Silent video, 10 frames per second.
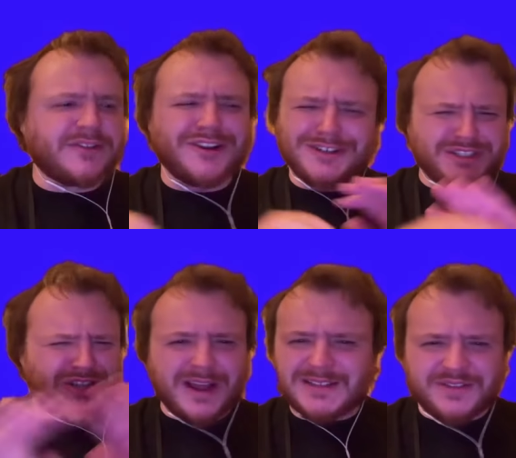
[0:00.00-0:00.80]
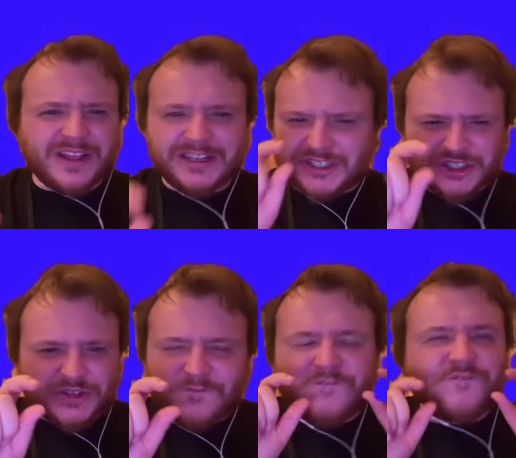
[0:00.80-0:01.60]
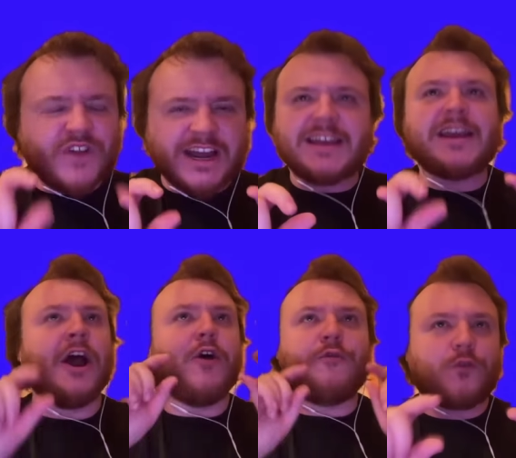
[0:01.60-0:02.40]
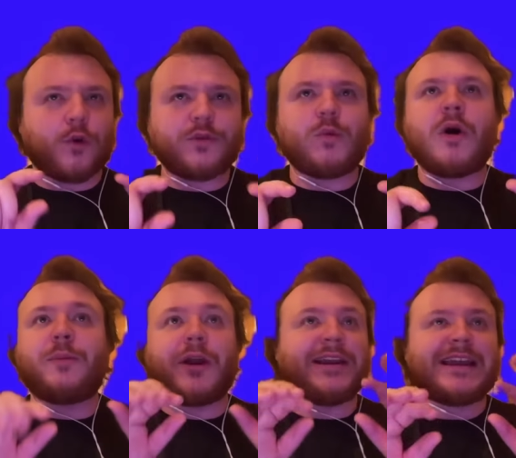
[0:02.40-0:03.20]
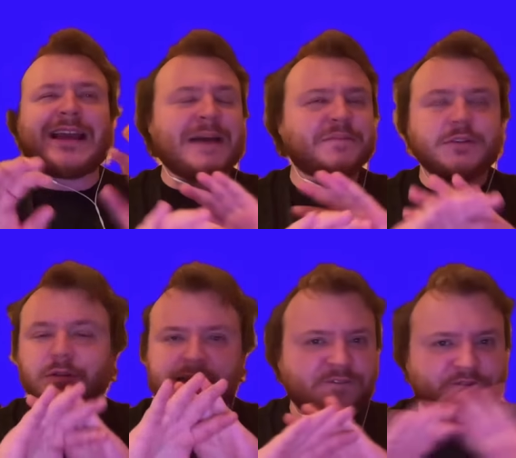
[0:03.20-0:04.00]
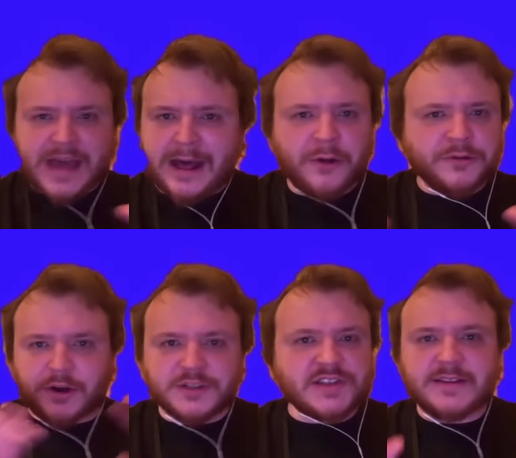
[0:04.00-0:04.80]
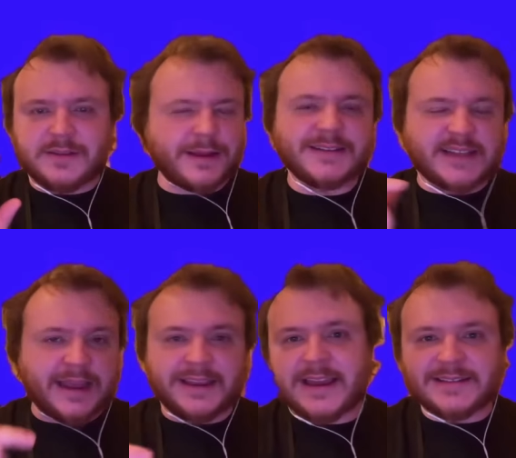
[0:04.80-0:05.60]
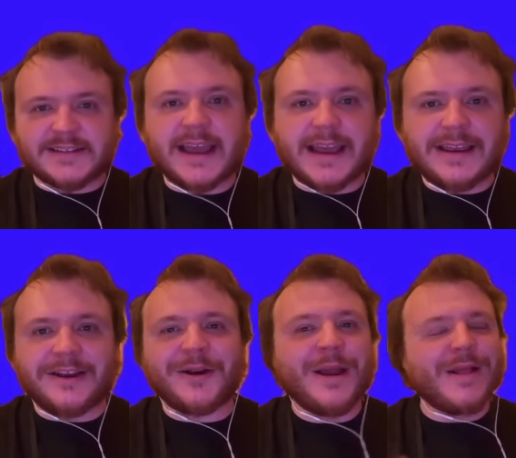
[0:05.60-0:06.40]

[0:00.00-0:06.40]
There's tons of like just funny fourth wall breaking, absolutely foul cursing things I can't say here